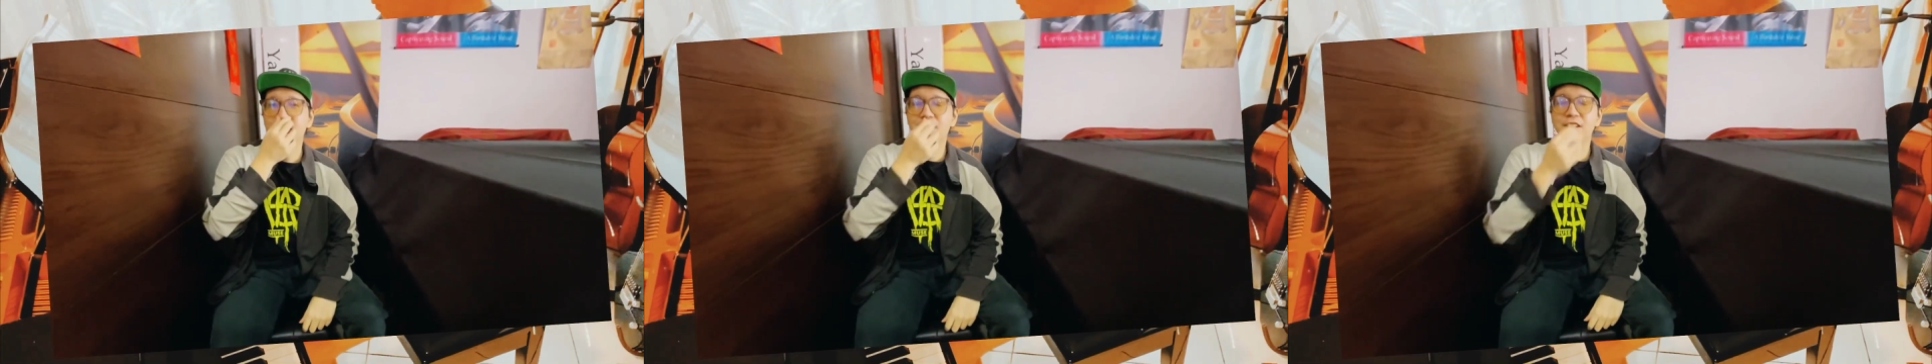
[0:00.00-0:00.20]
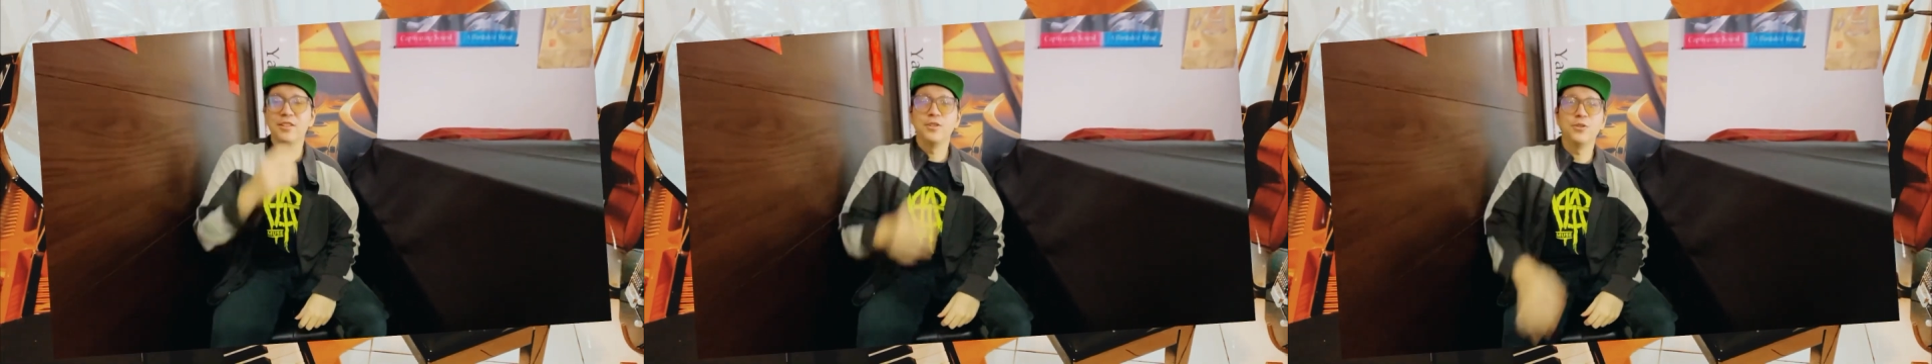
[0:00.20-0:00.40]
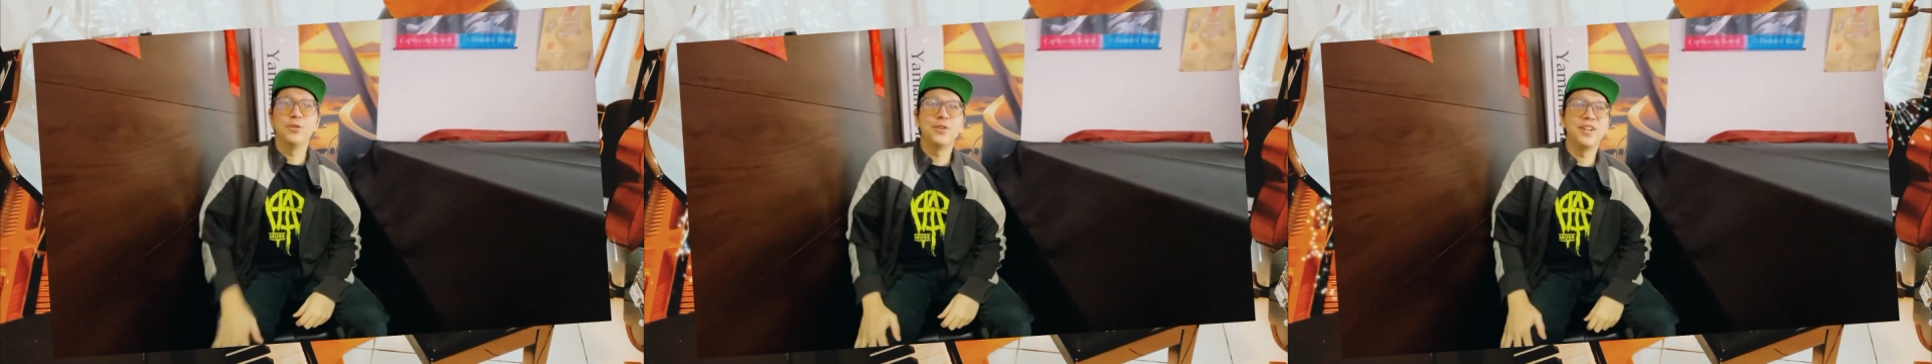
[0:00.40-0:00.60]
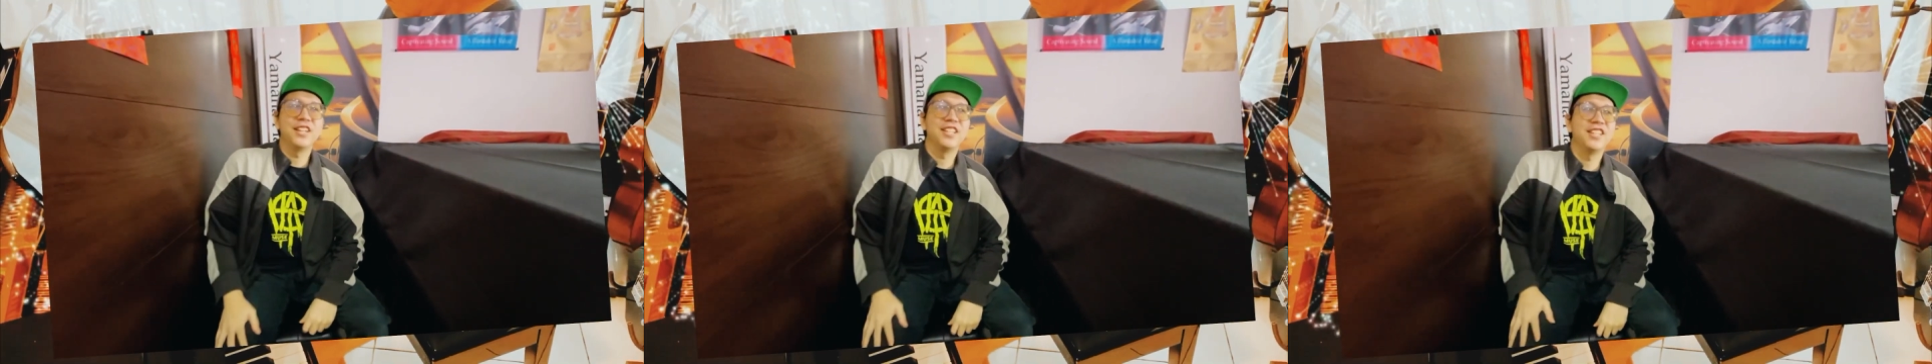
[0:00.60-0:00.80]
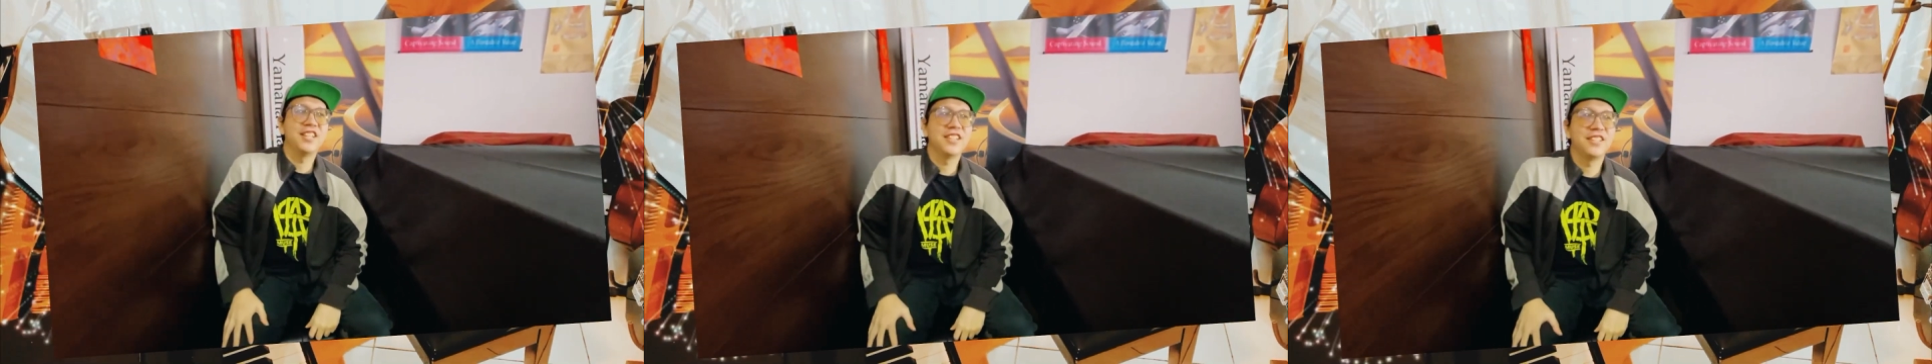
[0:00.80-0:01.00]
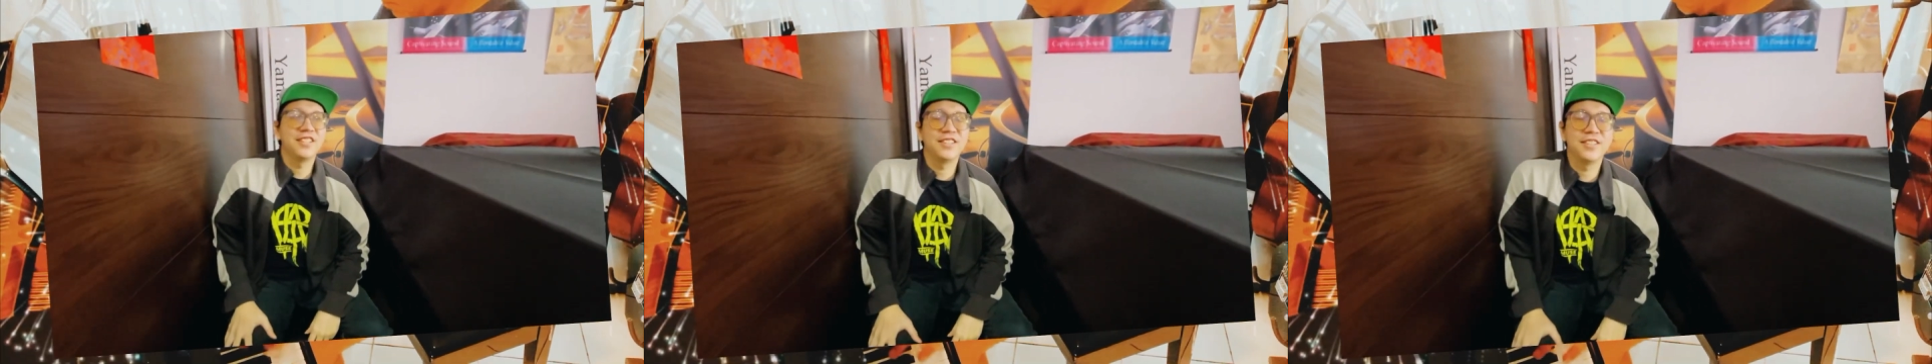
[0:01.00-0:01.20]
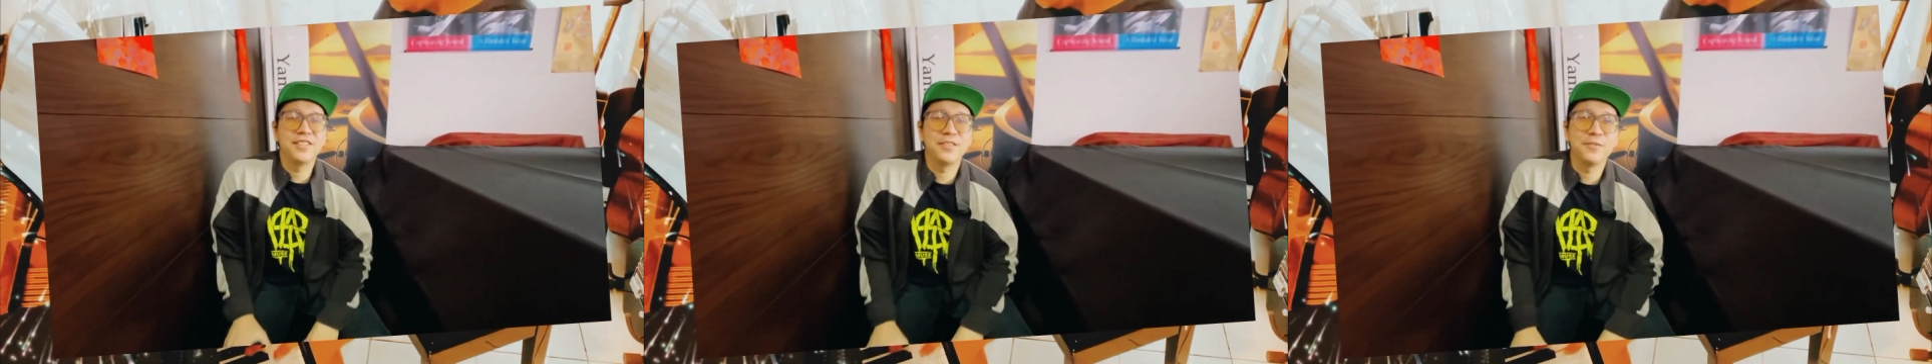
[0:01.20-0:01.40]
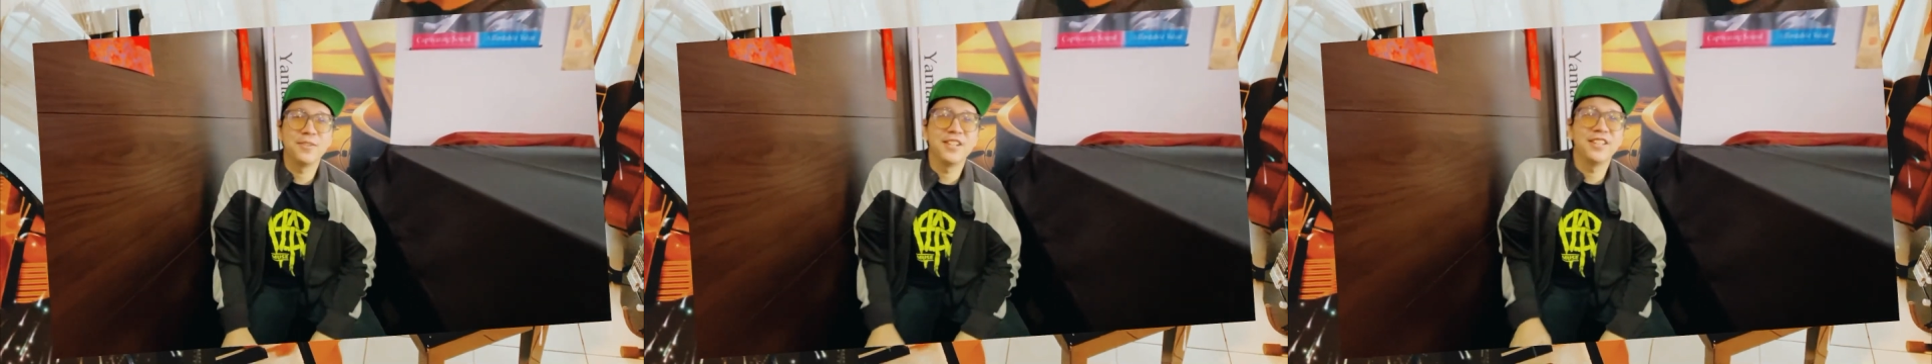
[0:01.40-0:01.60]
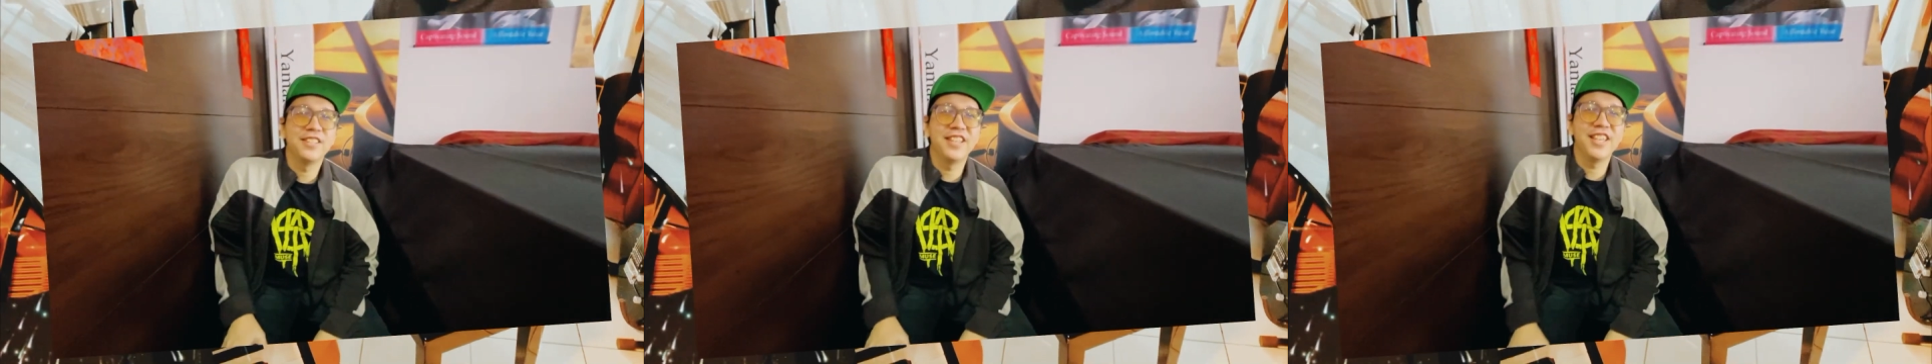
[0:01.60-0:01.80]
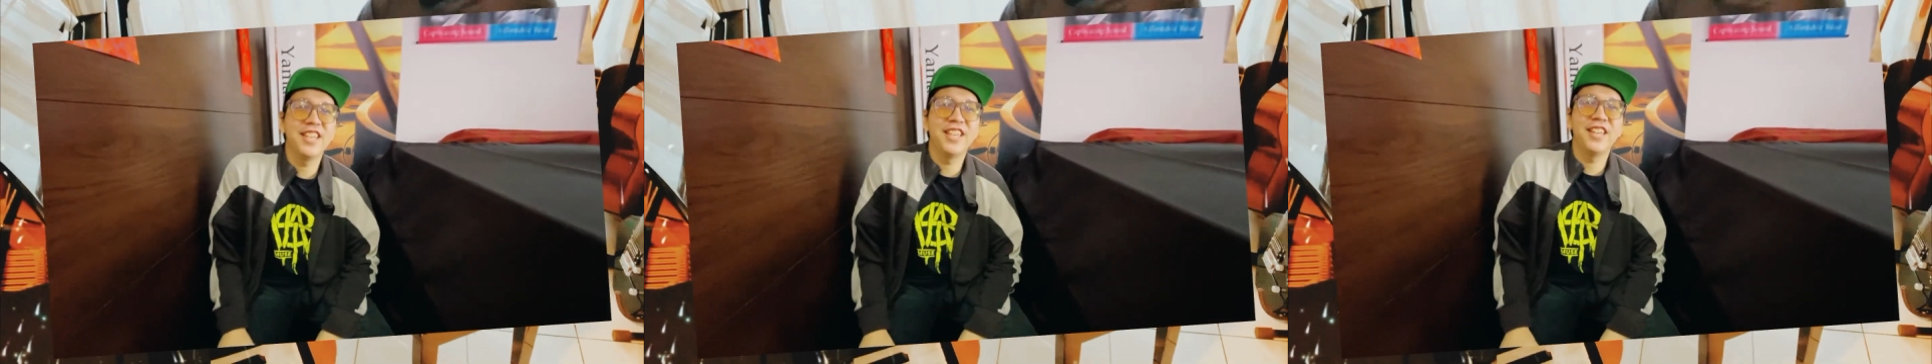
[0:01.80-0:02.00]
So I just want to
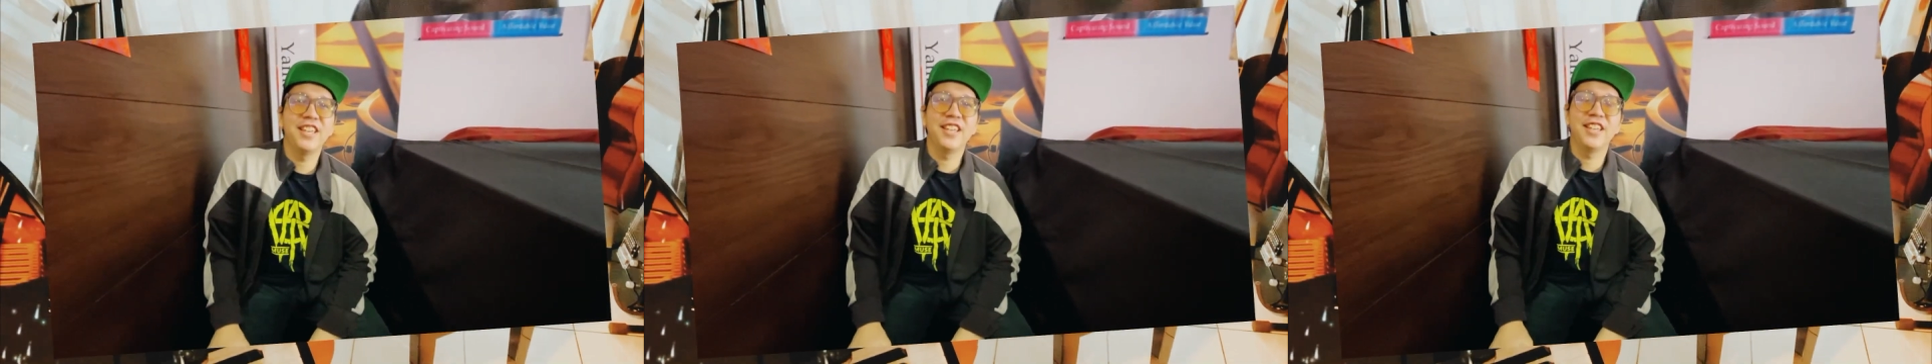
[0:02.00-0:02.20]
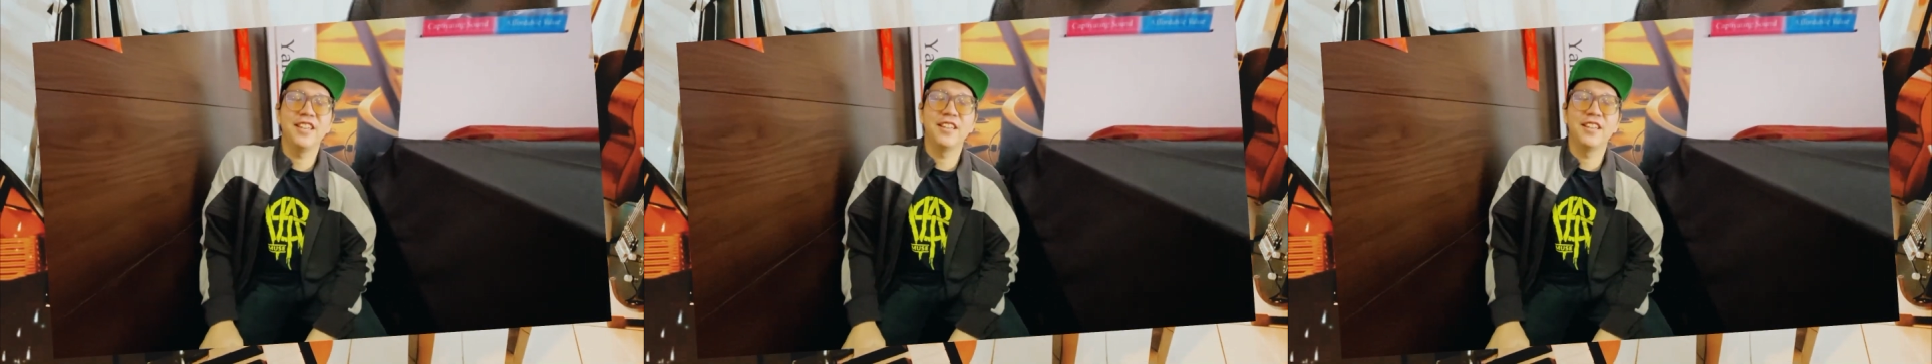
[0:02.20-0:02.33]
say